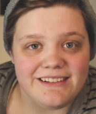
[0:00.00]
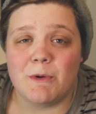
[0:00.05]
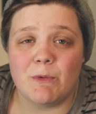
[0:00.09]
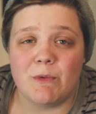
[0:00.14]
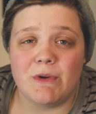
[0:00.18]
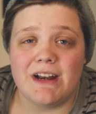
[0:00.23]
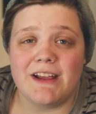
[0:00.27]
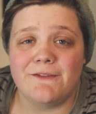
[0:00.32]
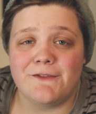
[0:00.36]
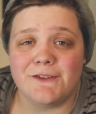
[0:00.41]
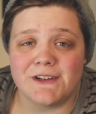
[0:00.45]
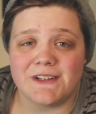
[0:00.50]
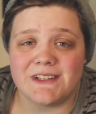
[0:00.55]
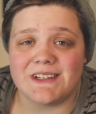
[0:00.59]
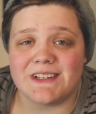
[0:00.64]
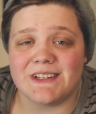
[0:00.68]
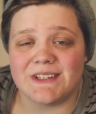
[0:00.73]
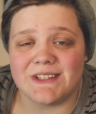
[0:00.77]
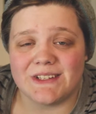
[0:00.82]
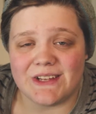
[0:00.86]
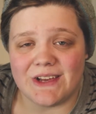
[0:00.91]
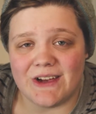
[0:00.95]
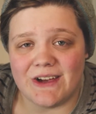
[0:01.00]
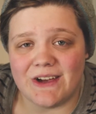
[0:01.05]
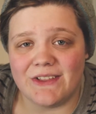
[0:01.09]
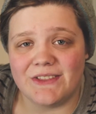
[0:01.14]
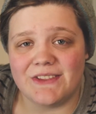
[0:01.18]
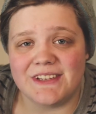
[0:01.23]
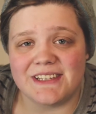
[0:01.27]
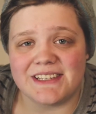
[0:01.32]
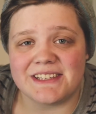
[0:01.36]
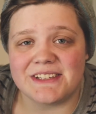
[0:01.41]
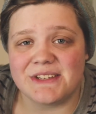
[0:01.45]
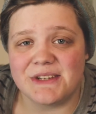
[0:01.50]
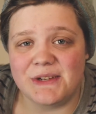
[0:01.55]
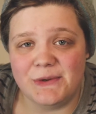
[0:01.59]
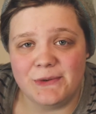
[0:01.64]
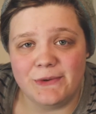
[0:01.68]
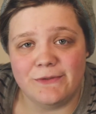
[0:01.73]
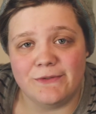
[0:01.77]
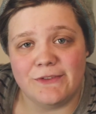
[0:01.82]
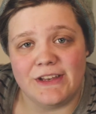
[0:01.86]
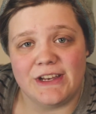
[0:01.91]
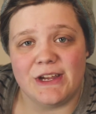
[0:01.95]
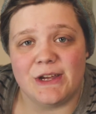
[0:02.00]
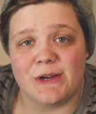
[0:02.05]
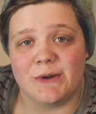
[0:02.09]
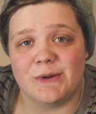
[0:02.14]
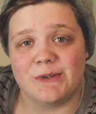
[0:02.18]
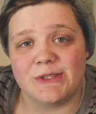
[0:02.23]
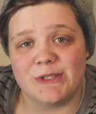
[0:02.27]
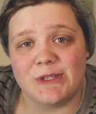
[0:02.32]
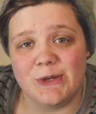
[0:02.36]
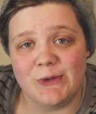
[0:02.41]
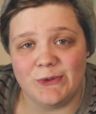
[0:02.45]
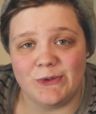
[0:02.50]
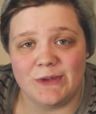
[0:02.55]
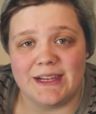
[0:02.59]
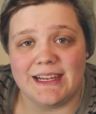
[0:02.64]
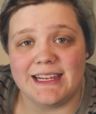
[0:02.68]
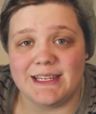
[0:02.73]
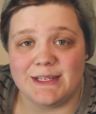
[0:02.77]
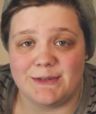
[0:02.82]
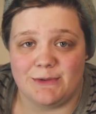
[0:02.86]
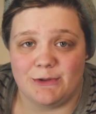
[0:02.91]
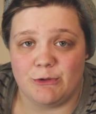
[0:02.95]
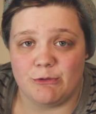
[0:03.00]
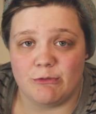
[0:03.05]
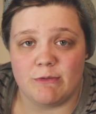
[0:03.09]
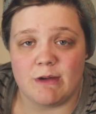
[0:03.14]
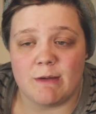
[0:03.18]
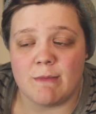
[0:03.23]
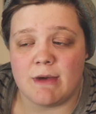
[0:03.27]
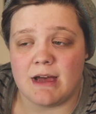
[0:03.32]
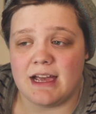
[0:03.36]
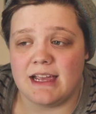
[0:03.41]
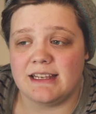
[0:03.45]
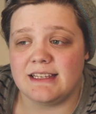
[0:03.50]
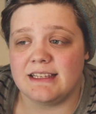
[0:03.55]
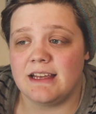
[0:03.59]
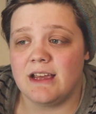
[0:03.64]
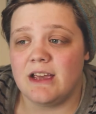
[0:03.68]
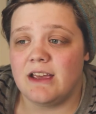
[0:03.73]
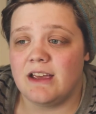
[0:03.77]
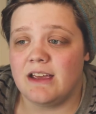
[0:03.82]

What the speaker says: But when I first saw this new video, two things went through my mind.